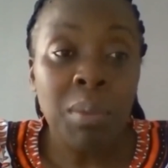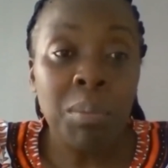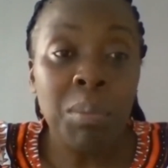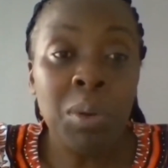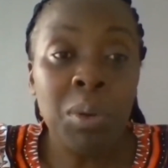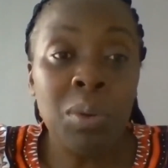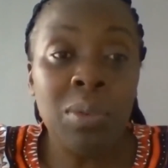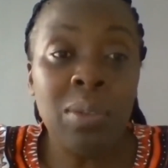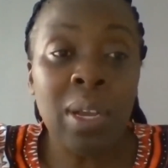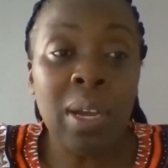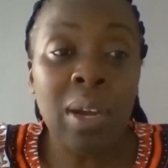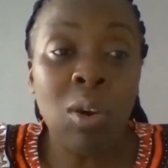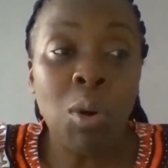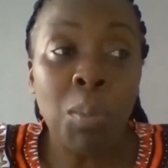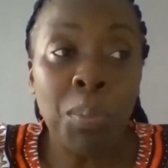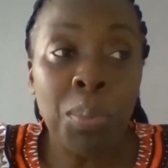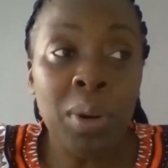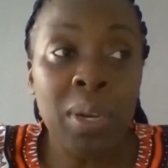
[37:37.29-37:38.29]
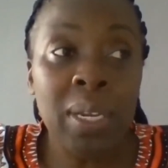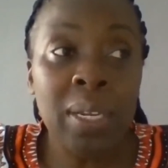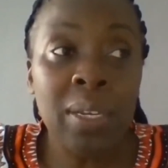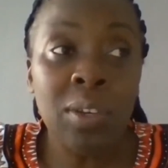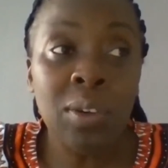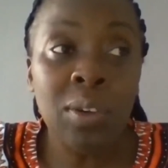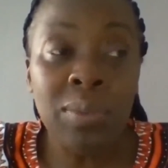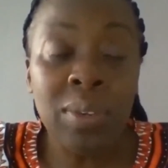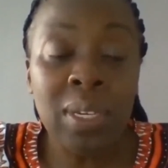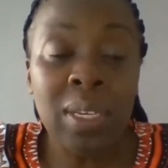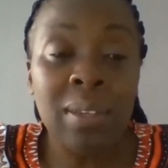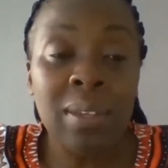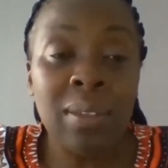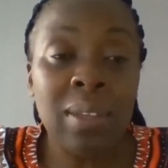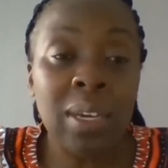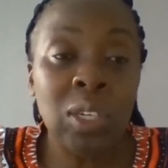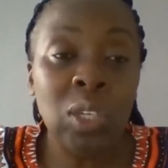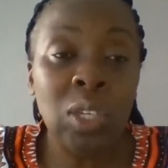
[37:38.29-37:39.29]
because a component of it
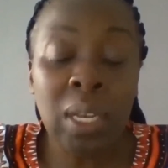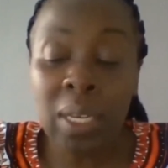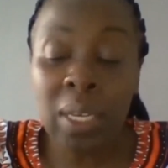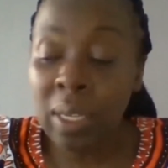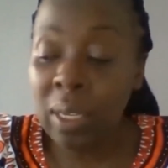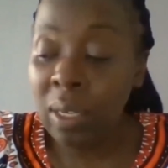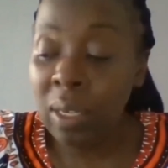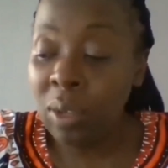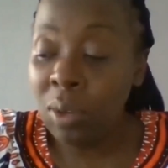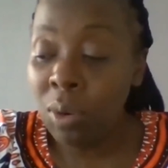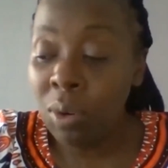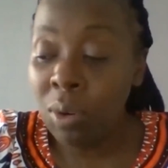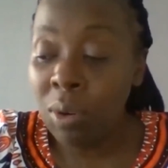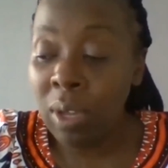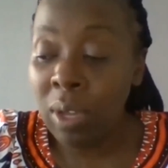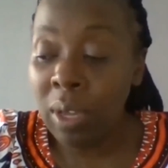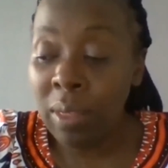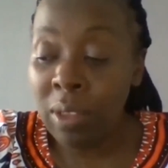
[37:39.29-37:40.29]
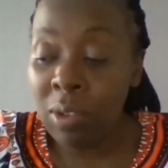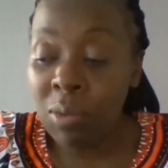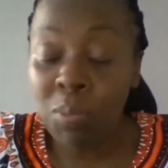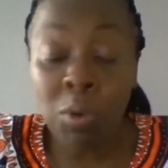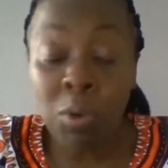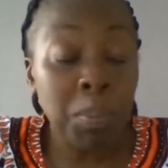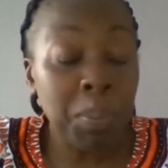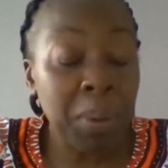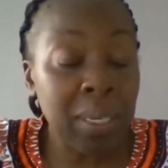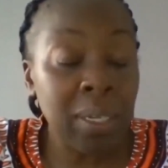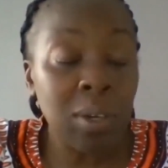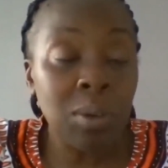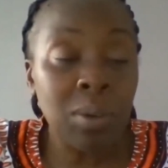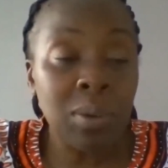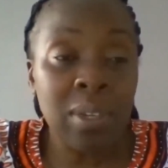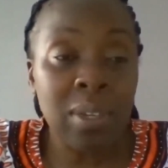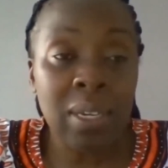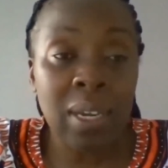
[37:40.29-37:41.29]
is actually, the small
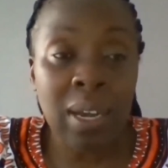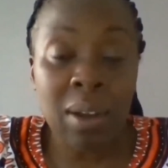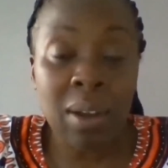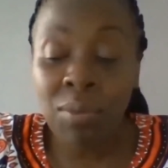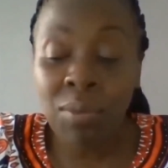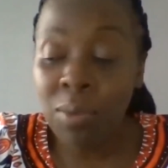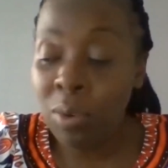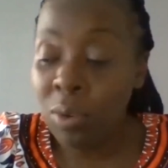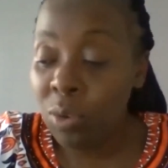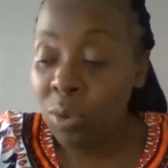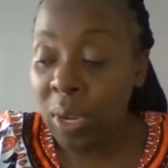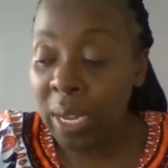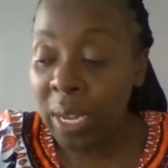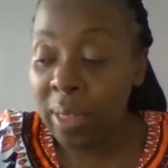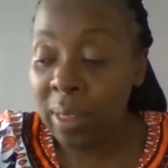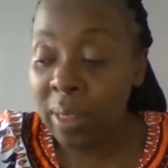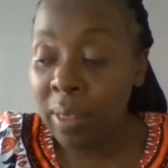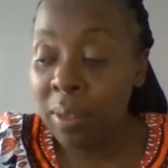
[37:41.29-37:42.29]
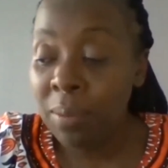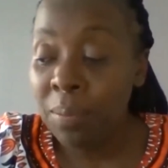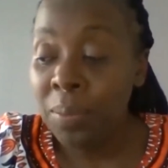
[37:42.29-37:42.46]
particles that are harmful to health.